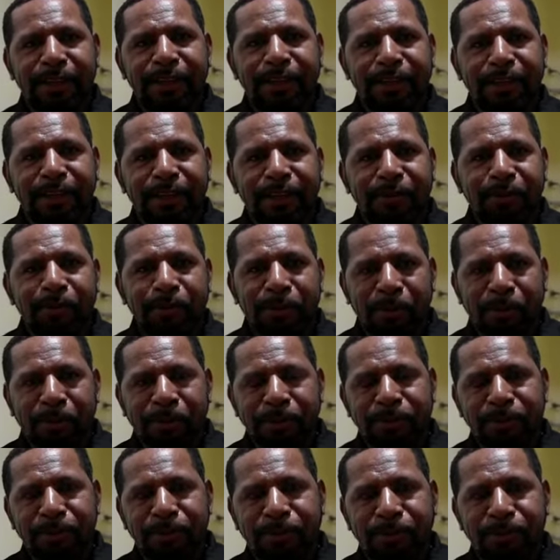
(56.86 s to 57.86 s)
the proper
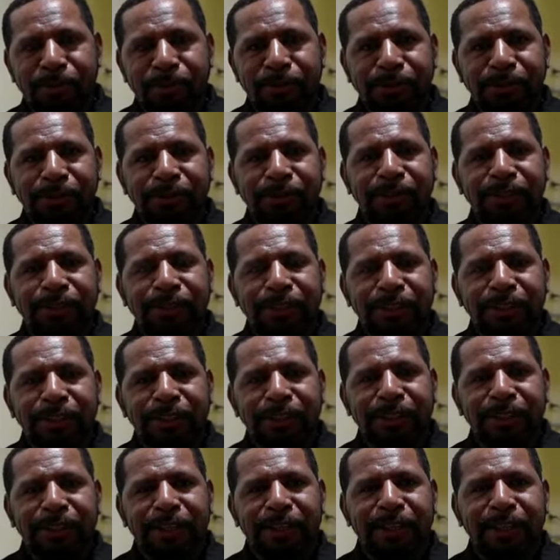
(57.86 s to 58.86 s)
school.
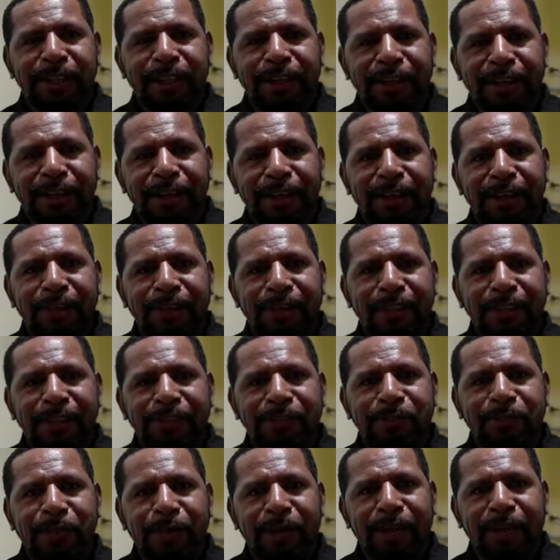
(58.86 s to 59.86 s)

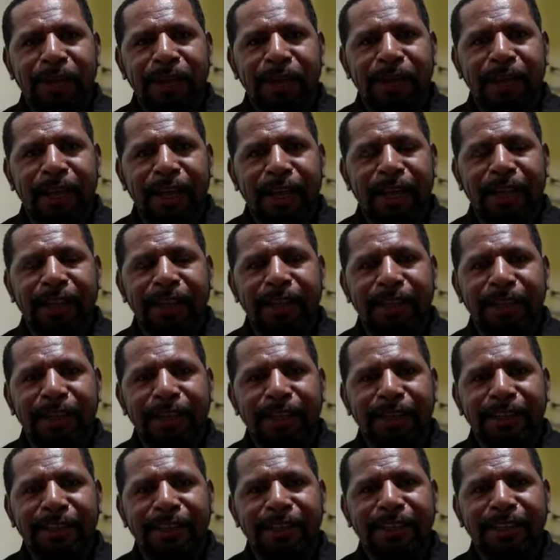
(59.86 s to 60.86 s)
That's why I
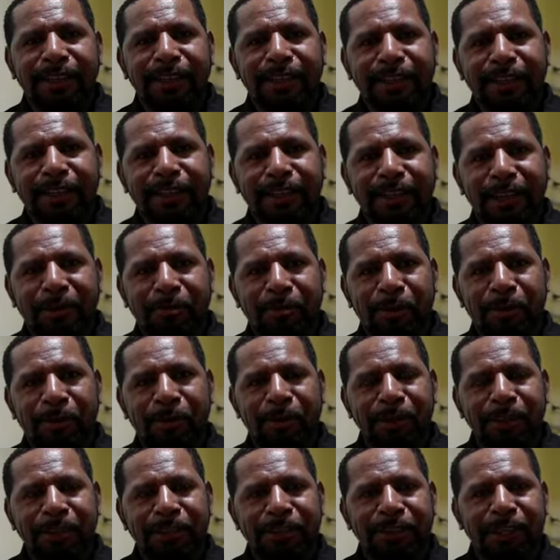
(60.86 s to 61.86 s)
came up
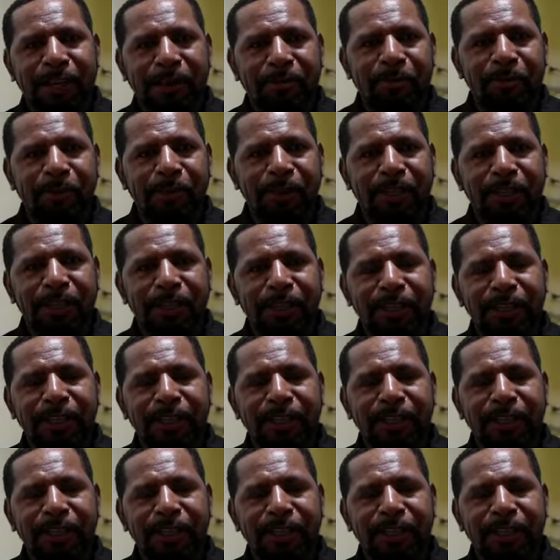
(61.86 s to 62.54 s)
with this company.